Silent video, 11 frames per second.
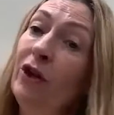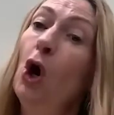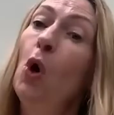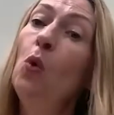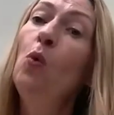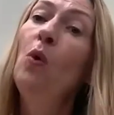
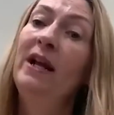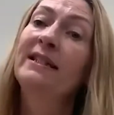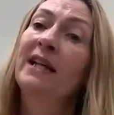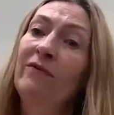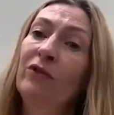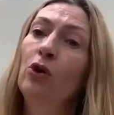whole way as
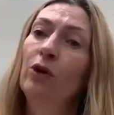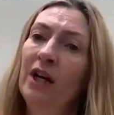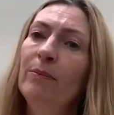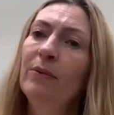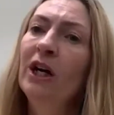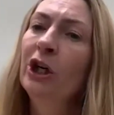I've gone
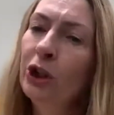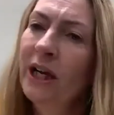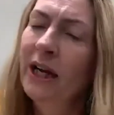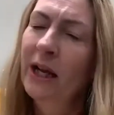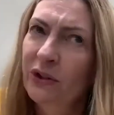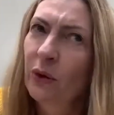up.
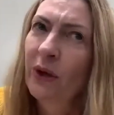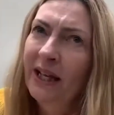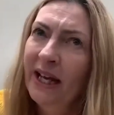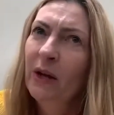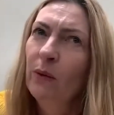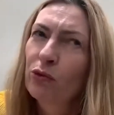And so
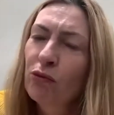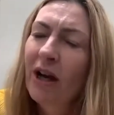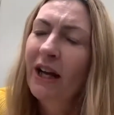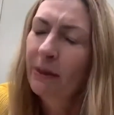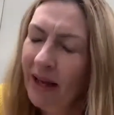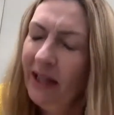again, I would
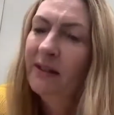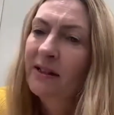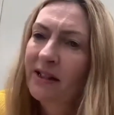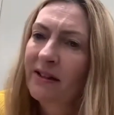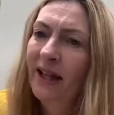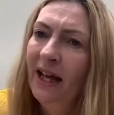recommend
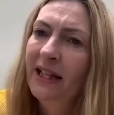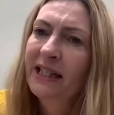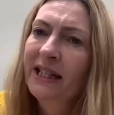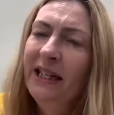that.